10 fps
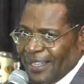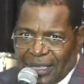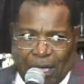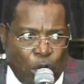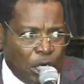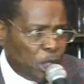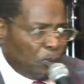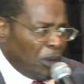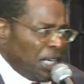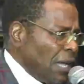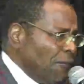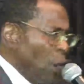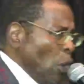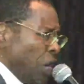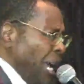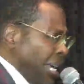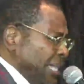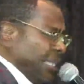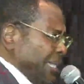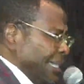The Holy Spirit is a
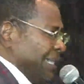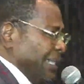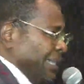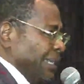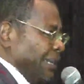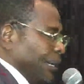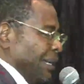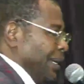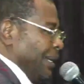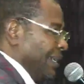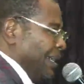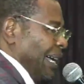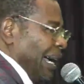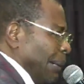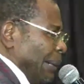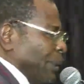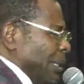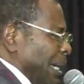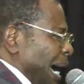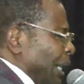foretaste. Ah, come on,
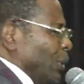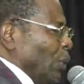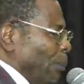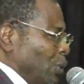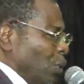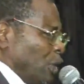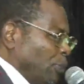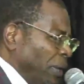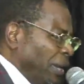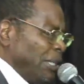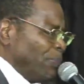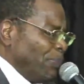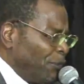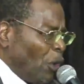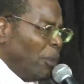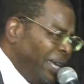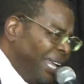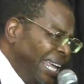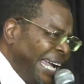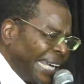I don't know about your experience, but for
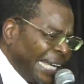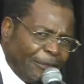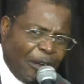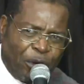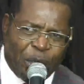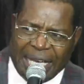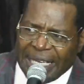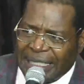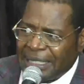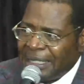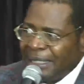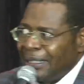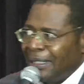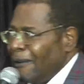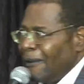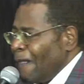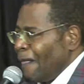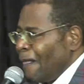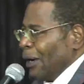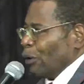me, I can never forget.
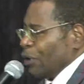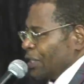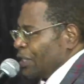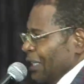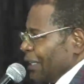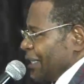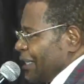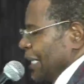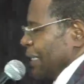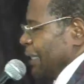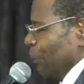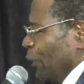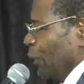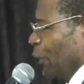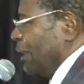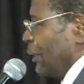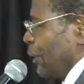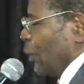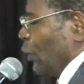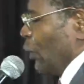I always tell this testimony.
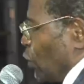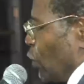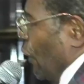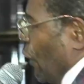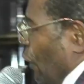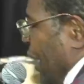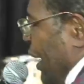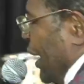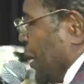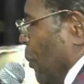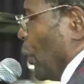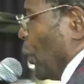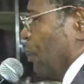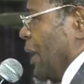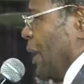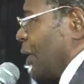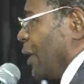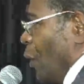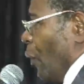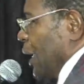You know, I was one of those late bloomers.
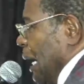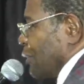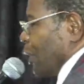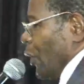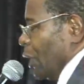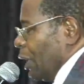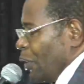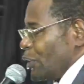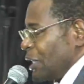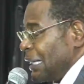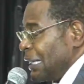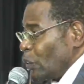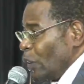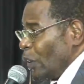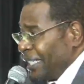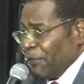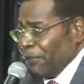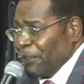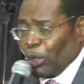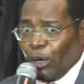When it comes to the Holy Ghost, others were getting
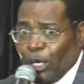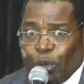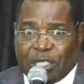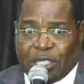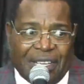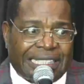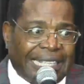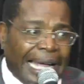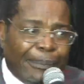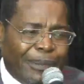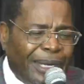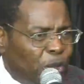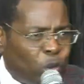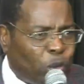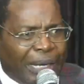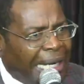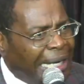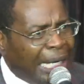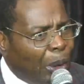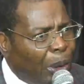filled with the Holy Ghost first time. Me, it took me a
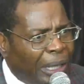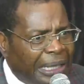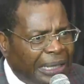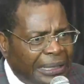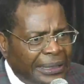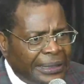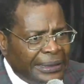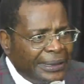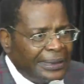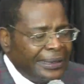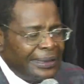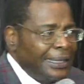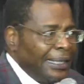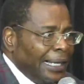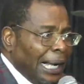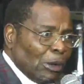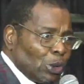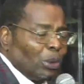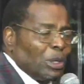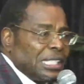little longer. I was
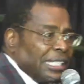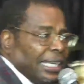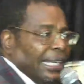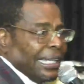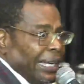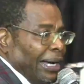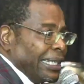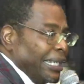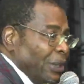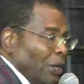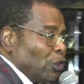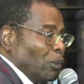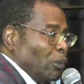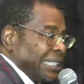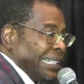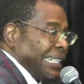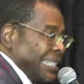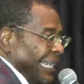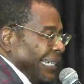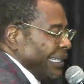always seeking. I, I didn't have too much
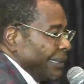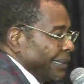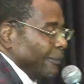understanding.